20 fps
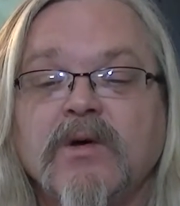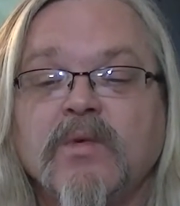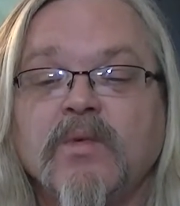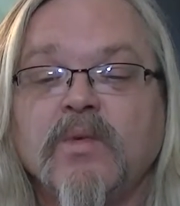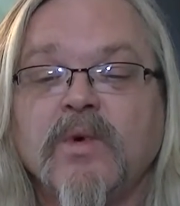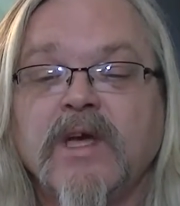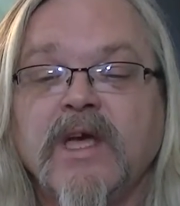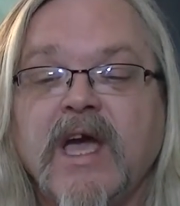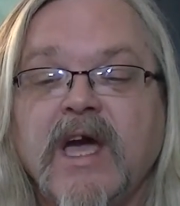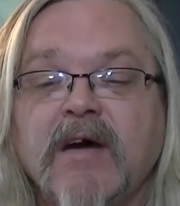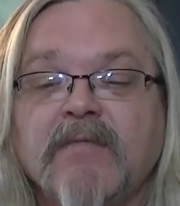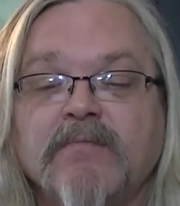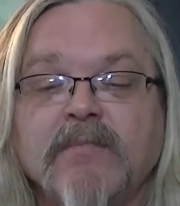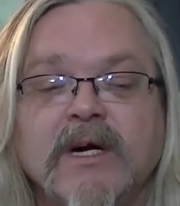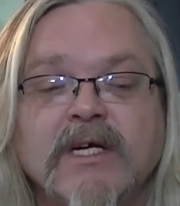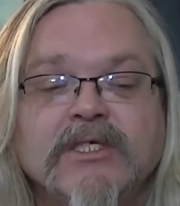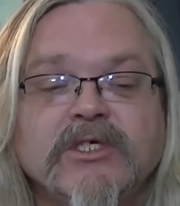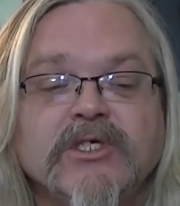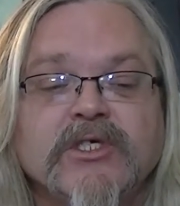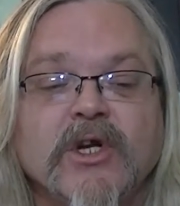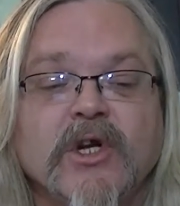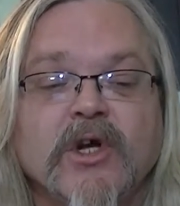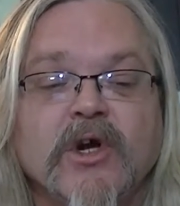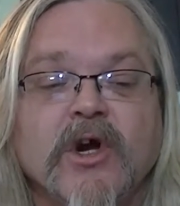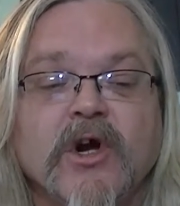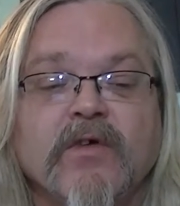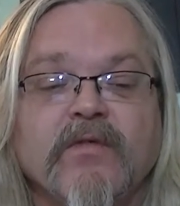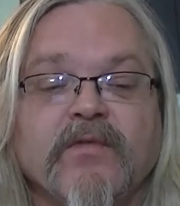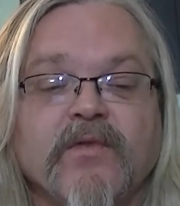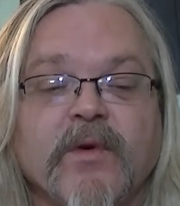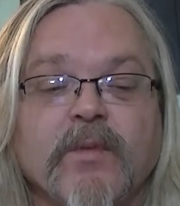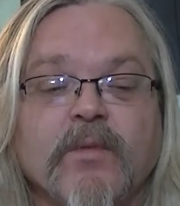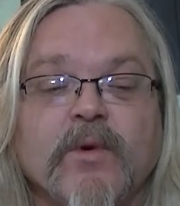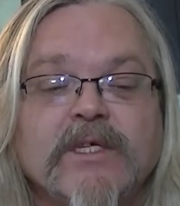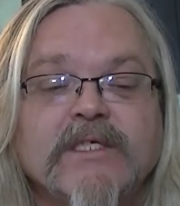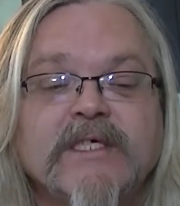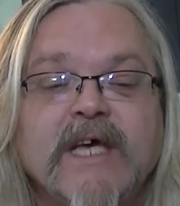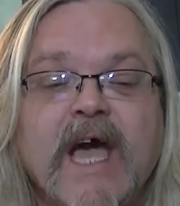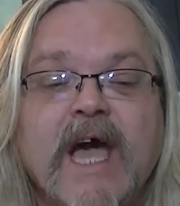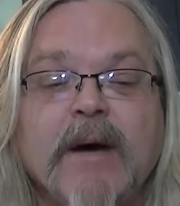We have much to learn from
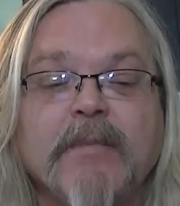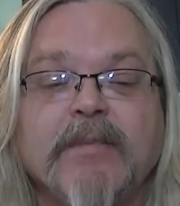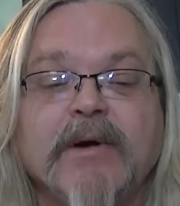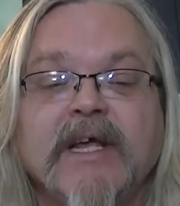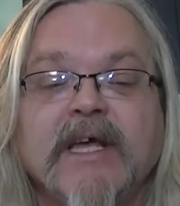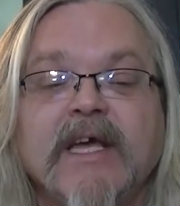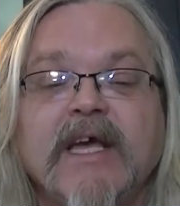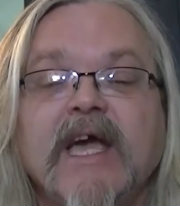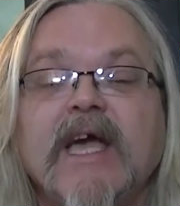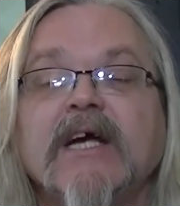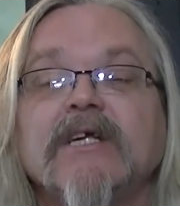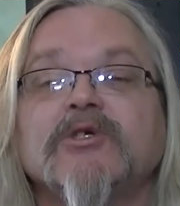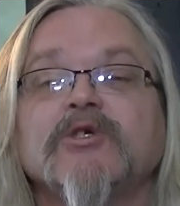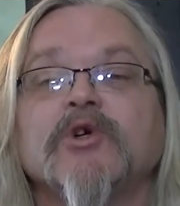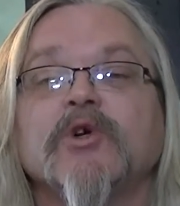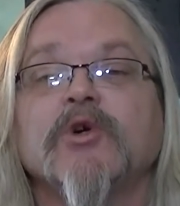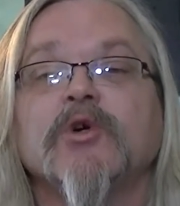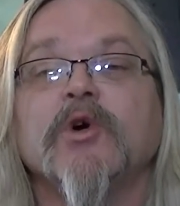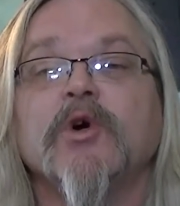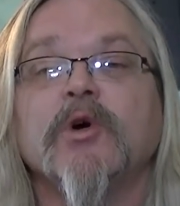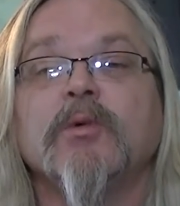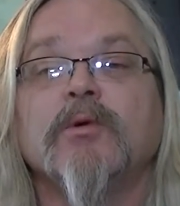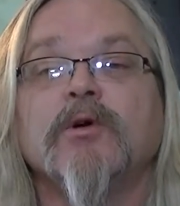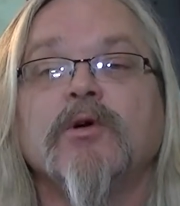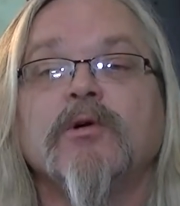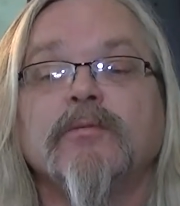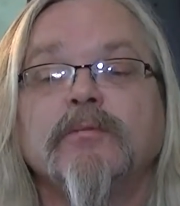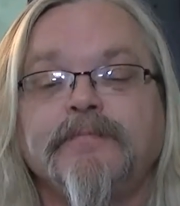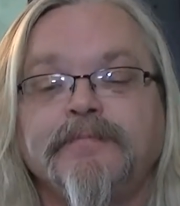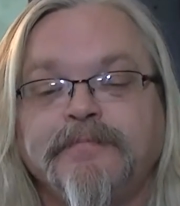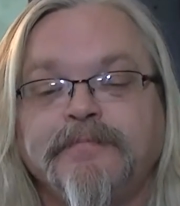what's happening at Chernobyl.